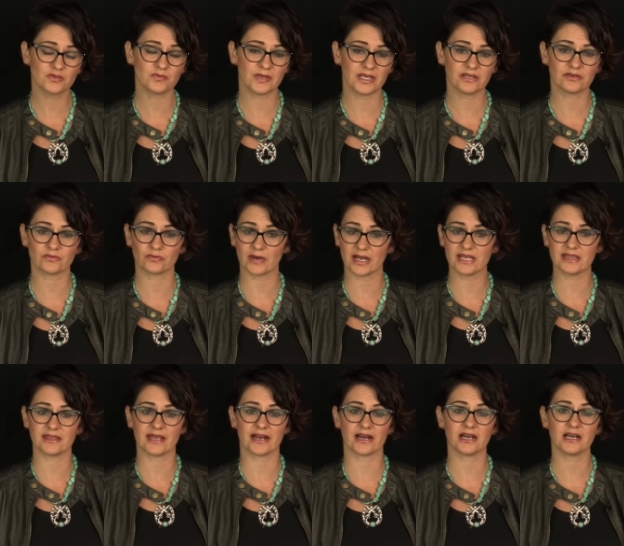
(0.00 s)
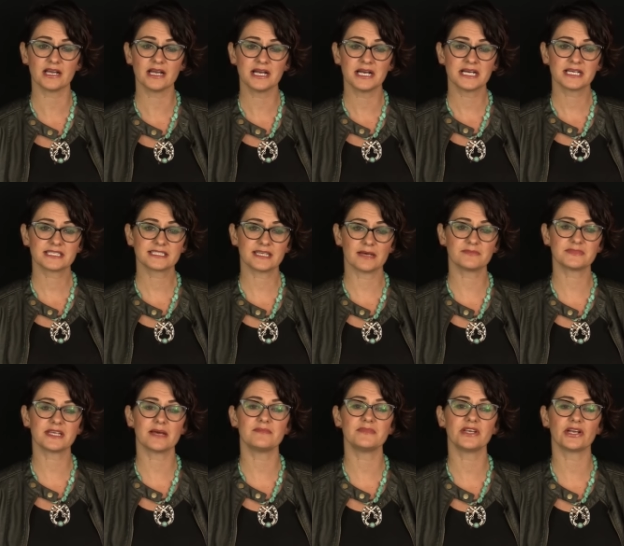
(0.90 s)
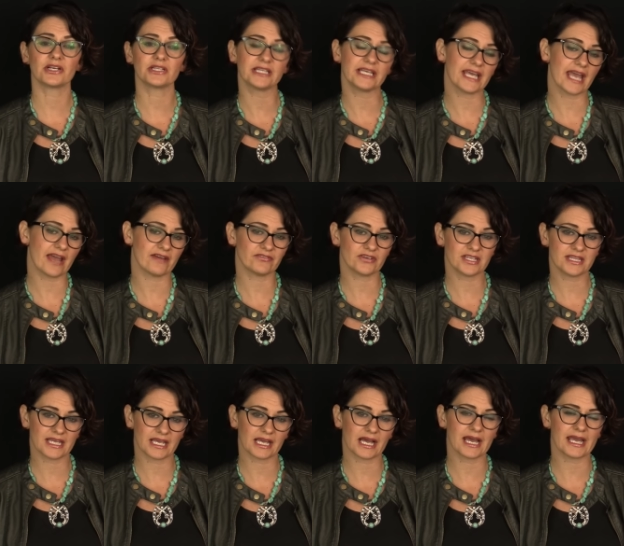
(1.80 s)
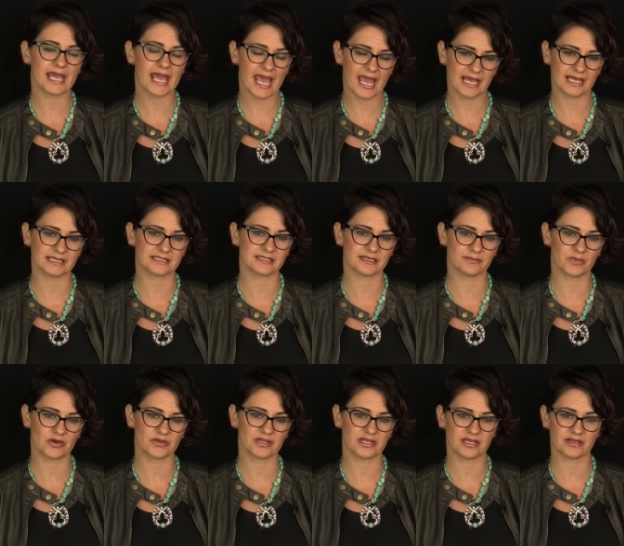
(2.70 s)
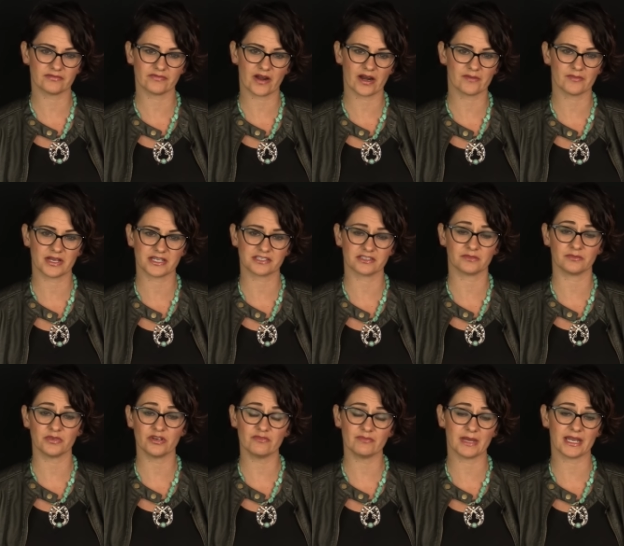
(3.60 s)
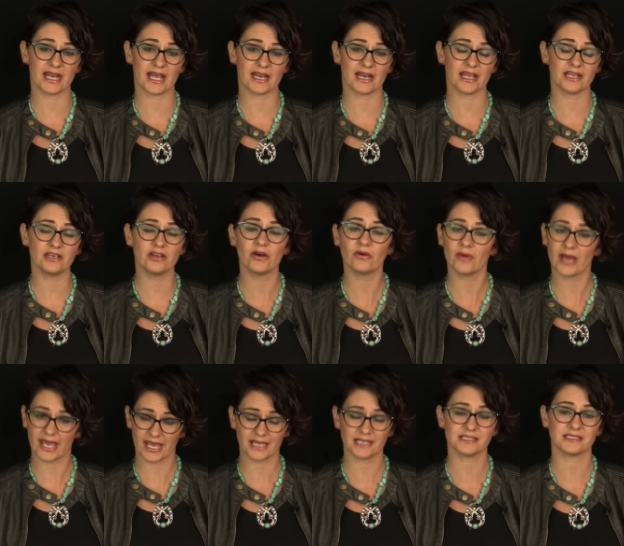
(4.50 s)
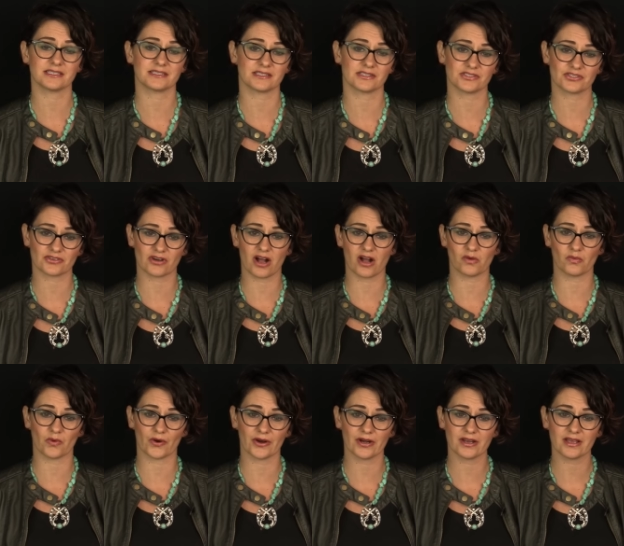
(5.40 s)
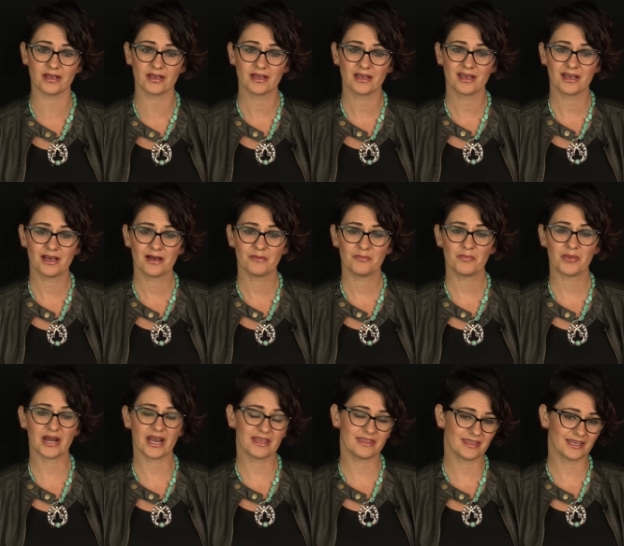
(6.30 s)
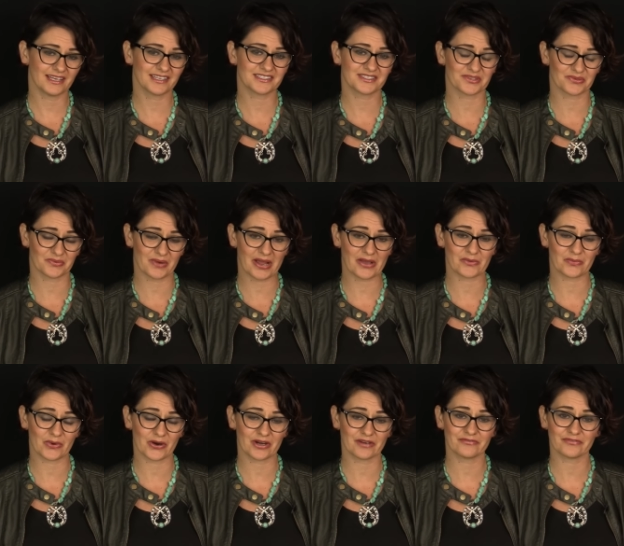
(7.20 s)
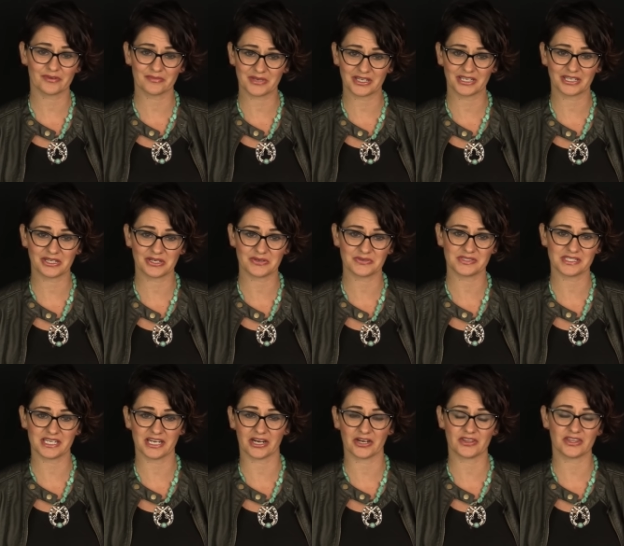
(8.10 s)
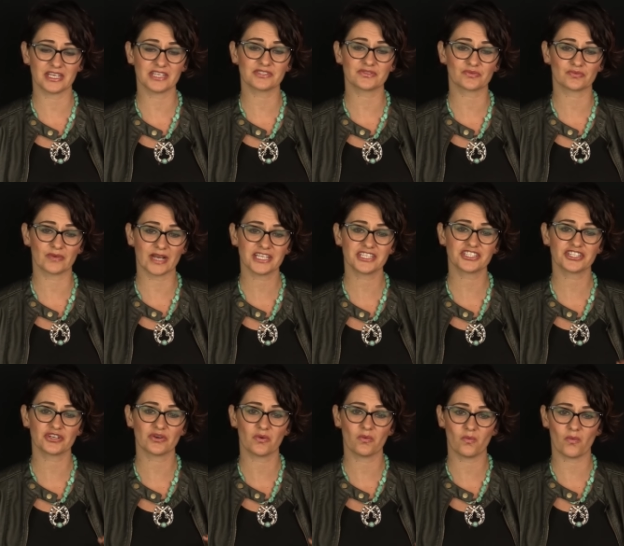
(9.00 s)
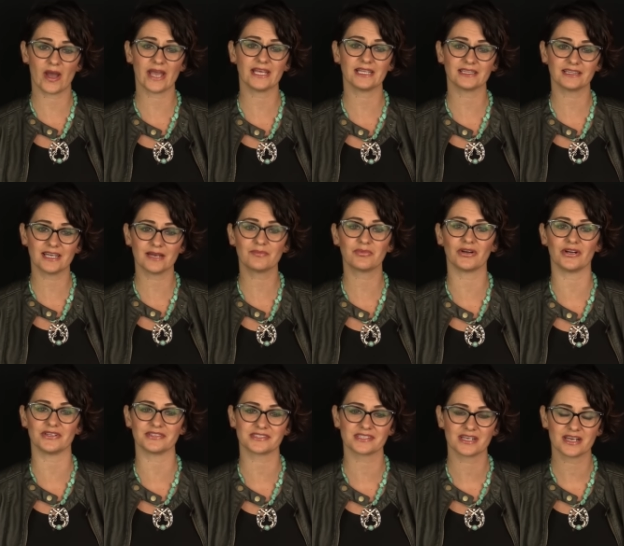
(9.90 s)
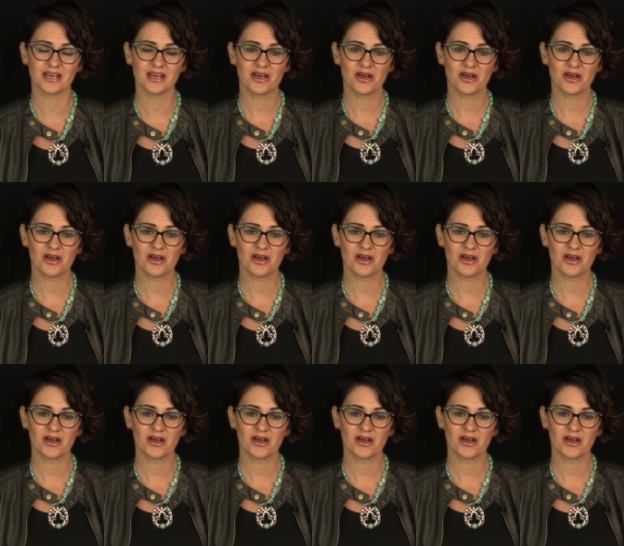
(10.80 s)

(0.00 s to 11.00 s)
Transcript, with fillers: tweet right there sums up nearly everything I hate about the environmental movement. And I know hate is a strong word, but I think it's the right word for me to use here. These rich white liberals